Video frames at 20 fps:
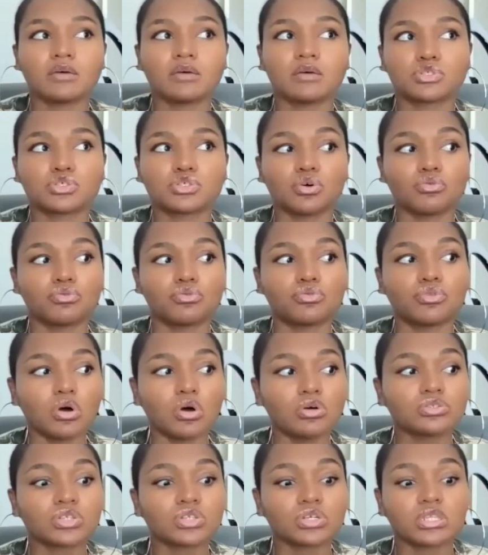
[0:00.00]
So
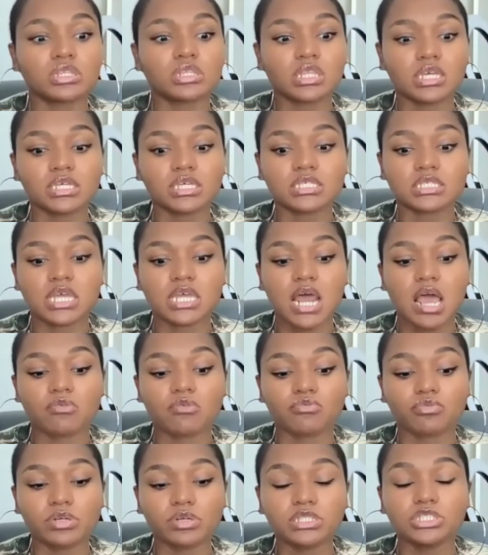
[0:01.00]
those are the things that I
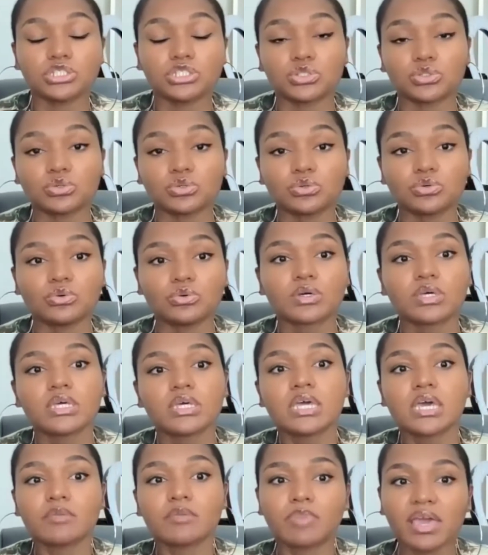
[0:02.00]
really do
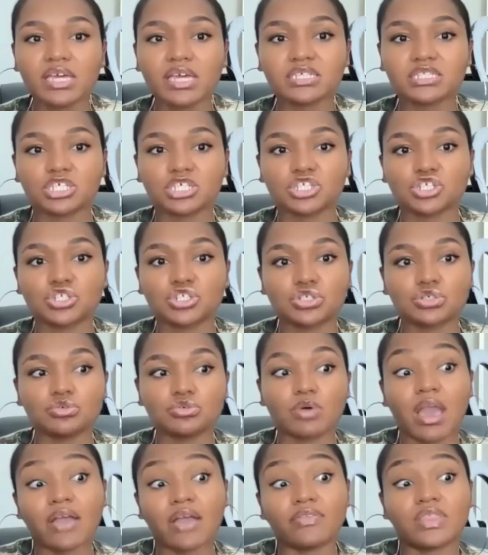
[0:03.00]
pay attention
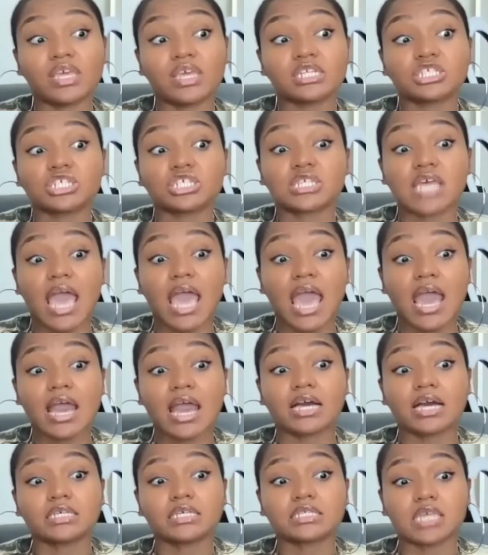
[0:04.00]
to. And then just
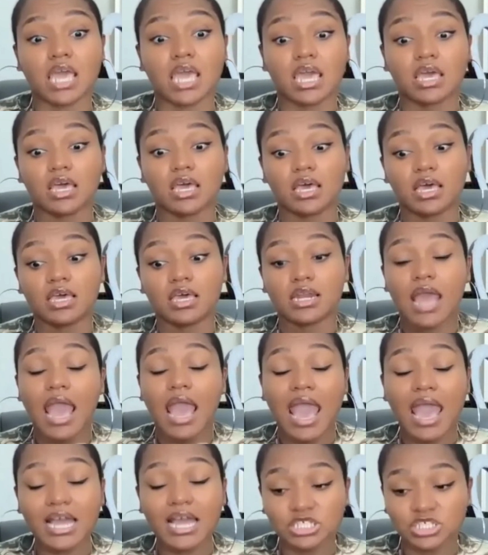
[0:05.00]
as an
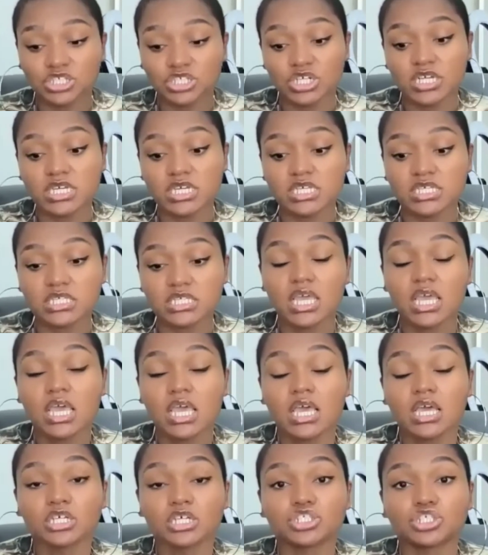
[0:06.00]
actress,
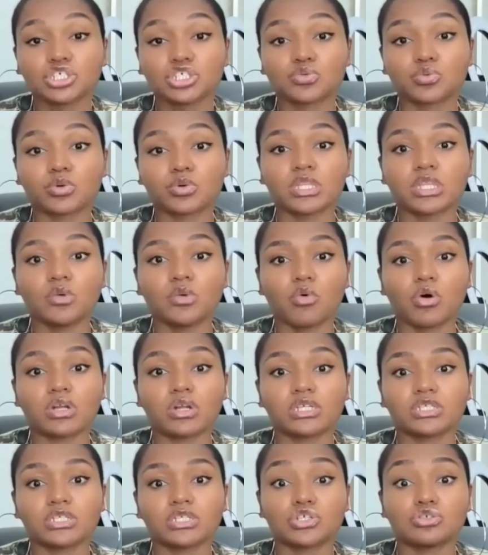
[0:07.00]
just really
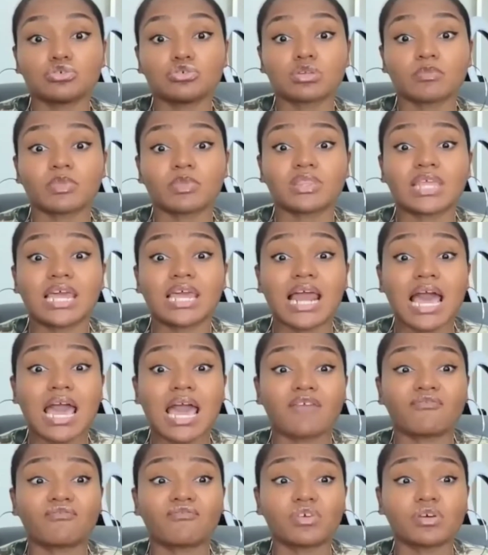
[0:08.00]
wanting to do something that
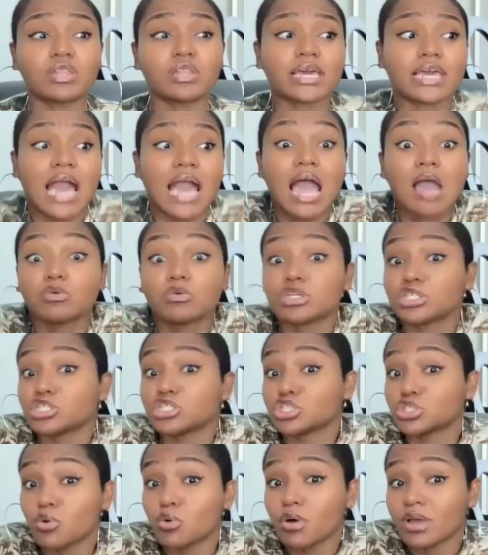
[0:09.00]
I feel like I would
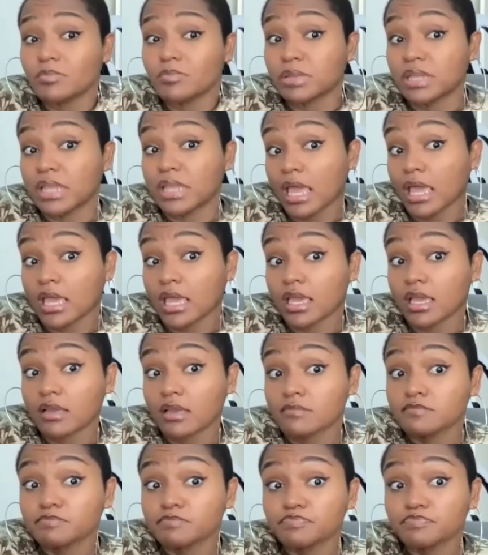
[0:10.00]
enjoy playing.